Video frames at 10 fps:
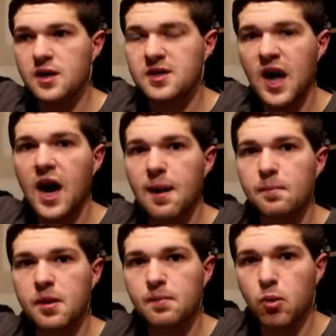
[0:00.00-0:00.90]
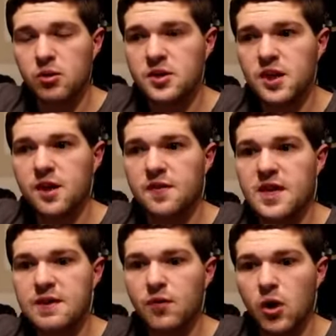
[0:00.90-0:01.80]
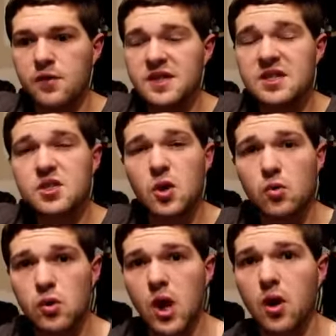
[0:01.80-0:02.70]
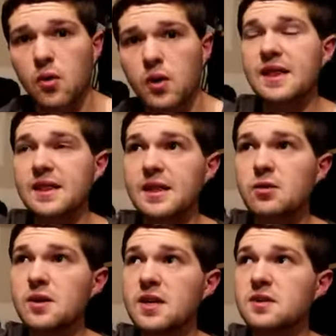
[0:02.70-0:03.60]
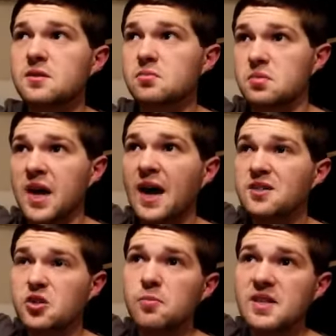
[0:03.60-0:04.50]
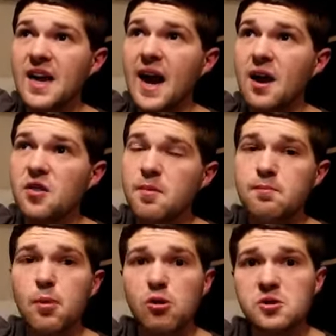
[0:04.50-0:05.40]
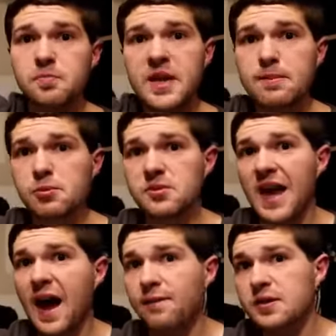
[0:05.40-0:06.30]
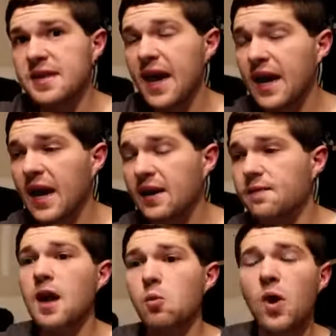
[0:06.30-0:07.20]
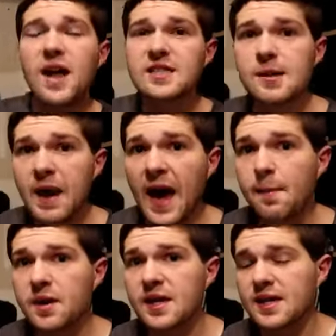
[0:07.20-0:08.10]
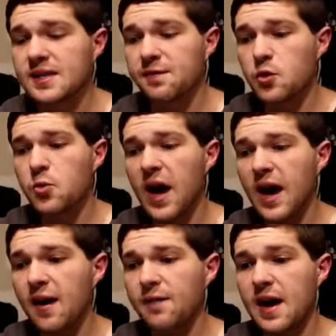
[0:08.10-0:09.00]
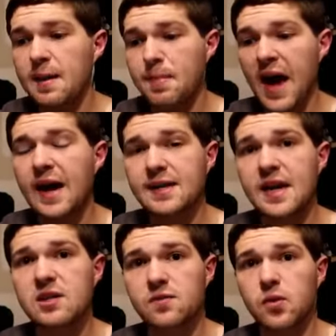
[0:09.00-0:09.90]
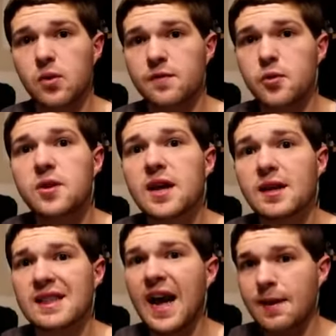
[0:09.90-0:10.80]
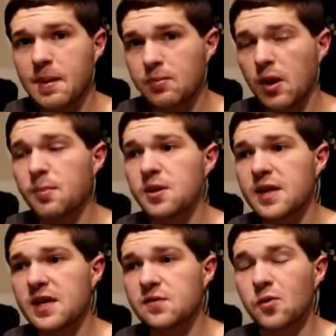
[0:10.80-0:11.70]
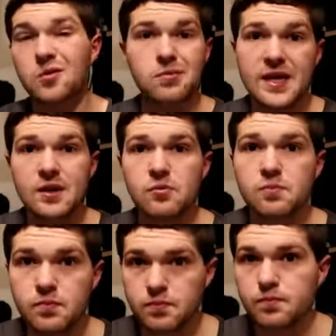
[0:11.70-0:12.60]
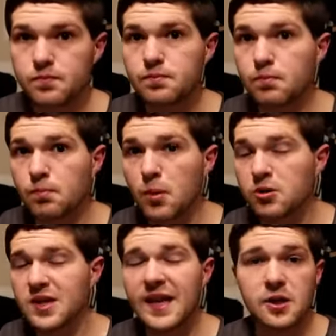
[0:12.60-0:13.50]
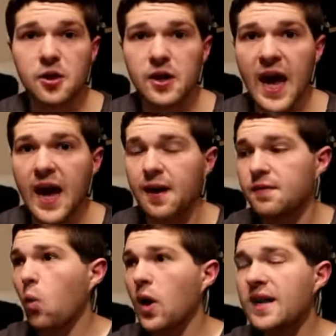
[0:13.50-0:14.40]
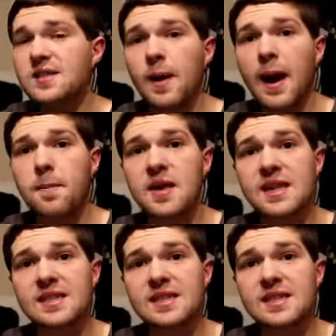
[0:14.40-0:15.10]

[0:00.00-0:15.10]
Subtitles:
top portion of the Evolves is so low, it literally is not too much higher than most people's average head height. And what ends up happening is if you have a packed dance floor, if you get a lot of people up on the dance floor like you most likely are gonna have, what ends up happening